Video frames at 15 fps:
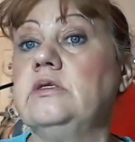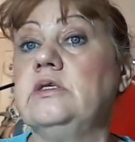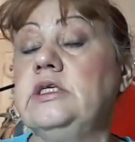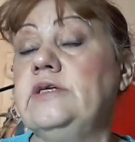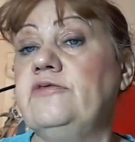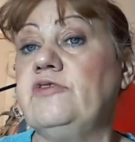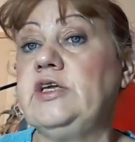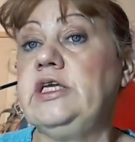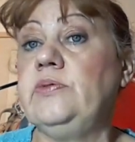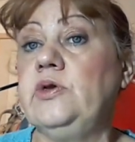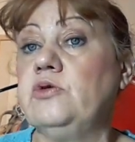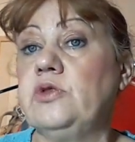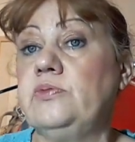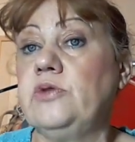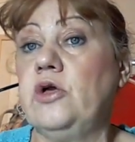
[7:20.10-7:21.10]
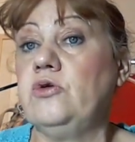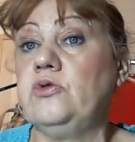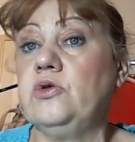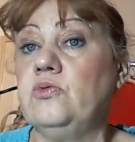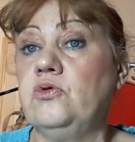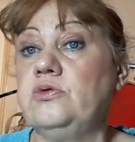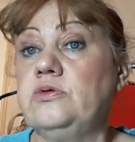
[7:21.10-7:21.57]
even if I email them now,
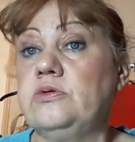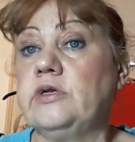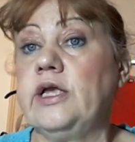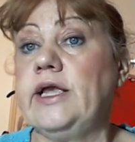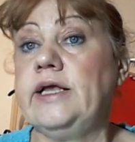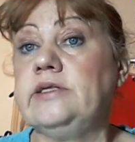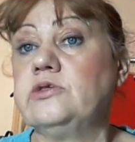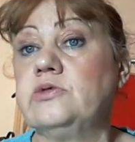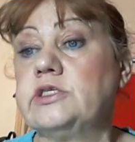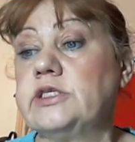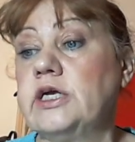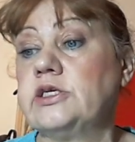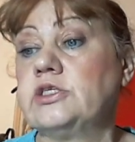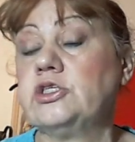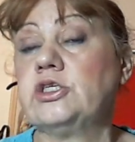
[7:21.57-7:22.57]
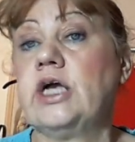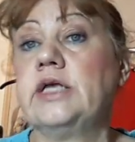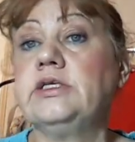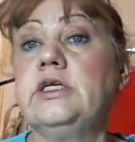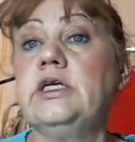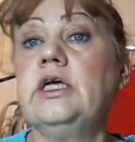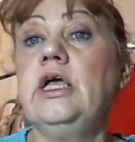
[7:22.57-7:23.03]
they won't get in until the 6th of
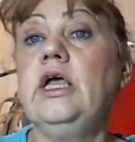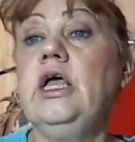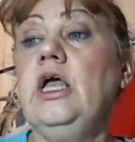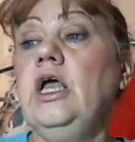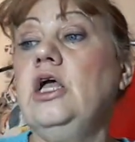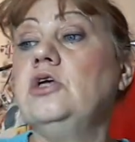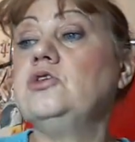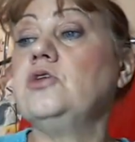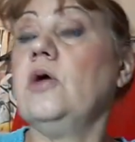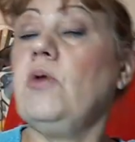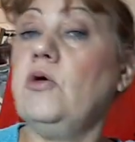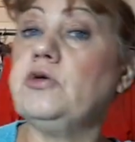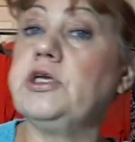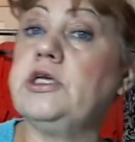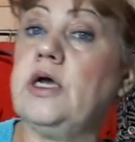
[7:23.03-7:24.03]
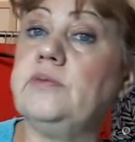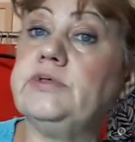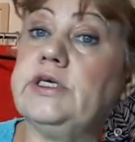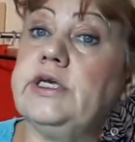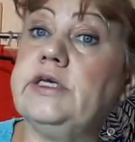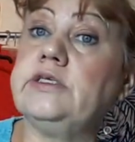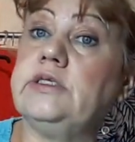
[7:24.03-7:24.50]
January. So I will keep you
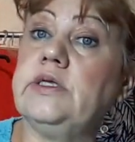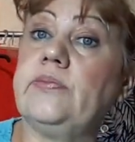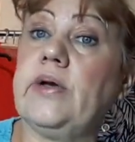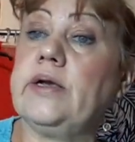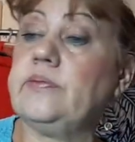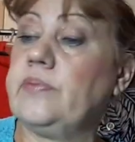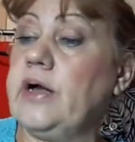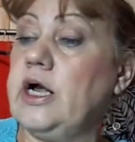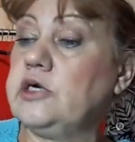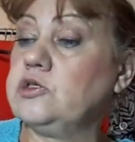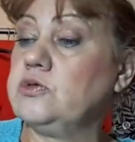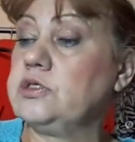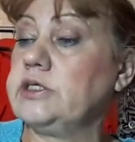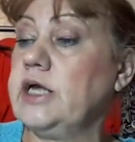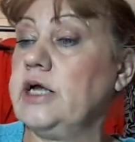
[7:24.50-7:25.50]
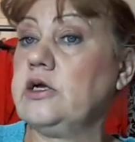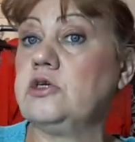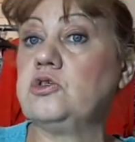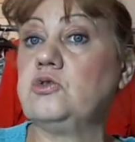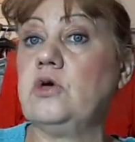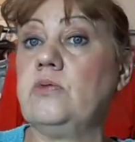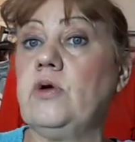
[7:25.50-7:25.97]
updated on the pink parcel saga,
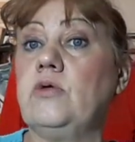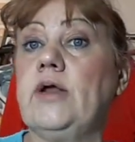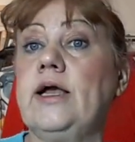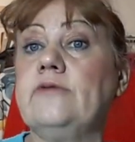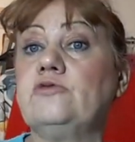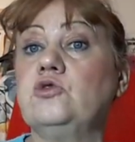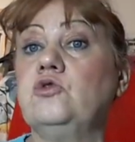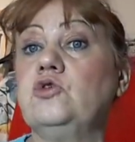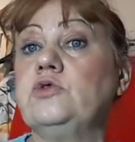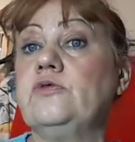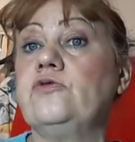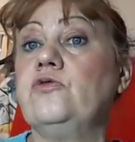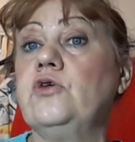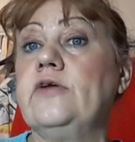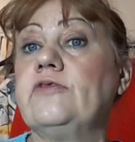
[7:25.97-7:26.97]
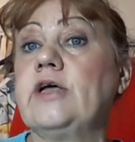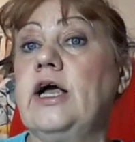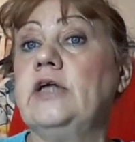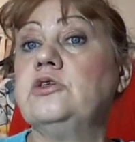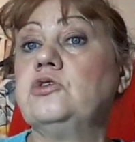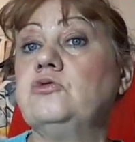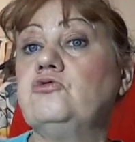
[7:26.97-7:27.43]
so I will, and I have told you before, I've
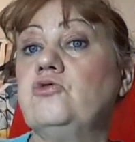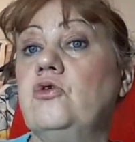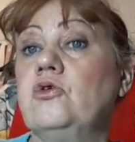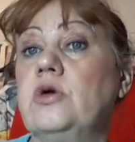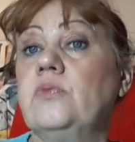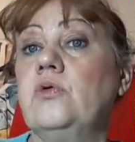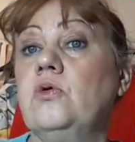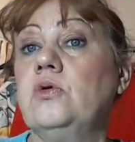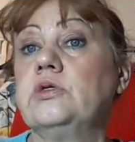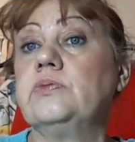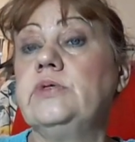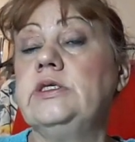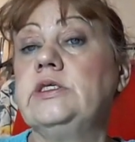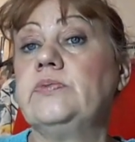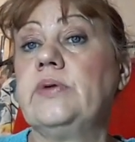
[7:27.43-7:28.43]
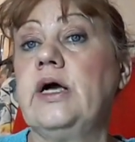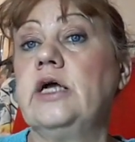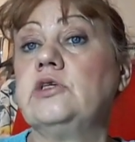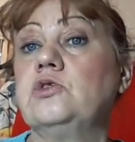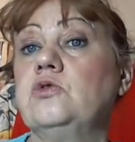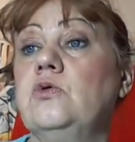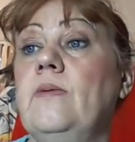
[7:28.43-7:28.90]
cancelled Rockabox, my East
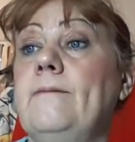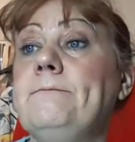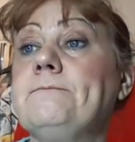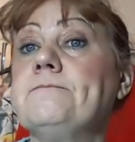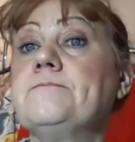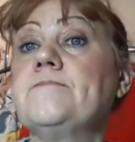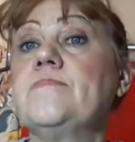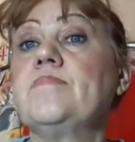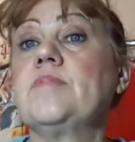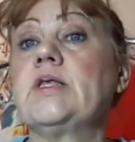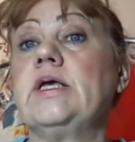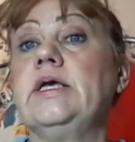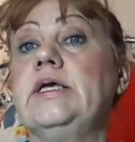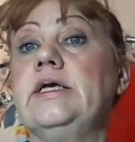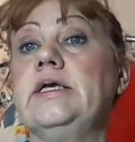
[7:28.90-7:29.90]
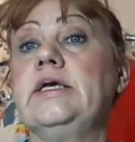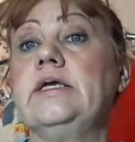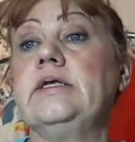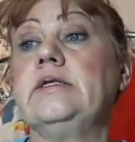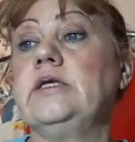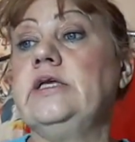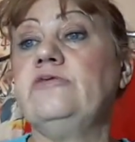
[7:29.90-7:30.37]
parcel.
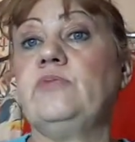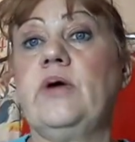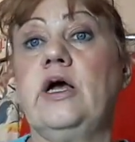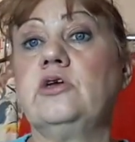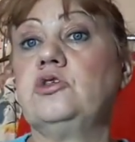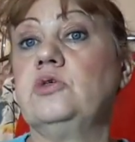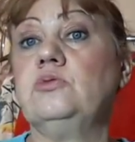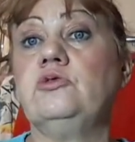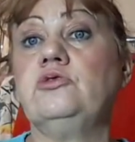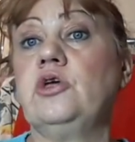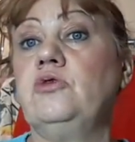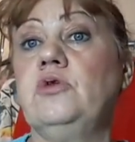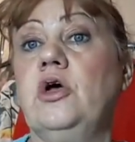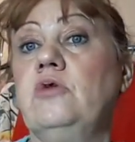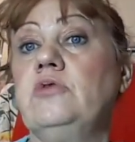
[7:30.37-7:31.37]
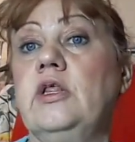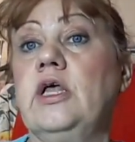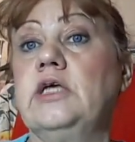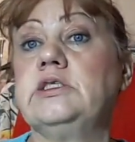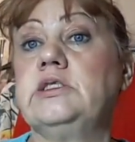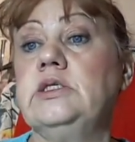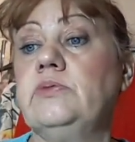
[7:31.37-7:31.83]
The East parcel went downhill in the
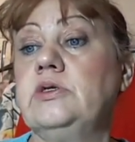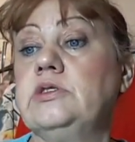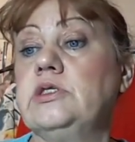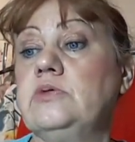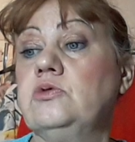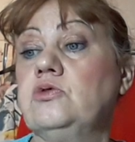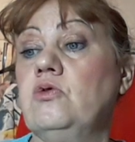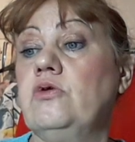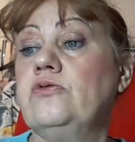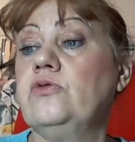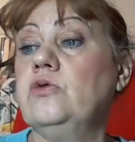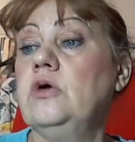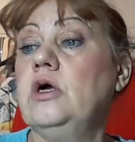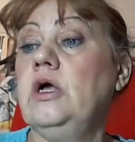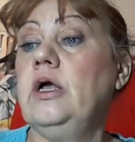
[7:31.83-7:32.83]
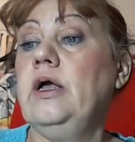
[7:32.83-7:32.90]
last 3 months, it was awful.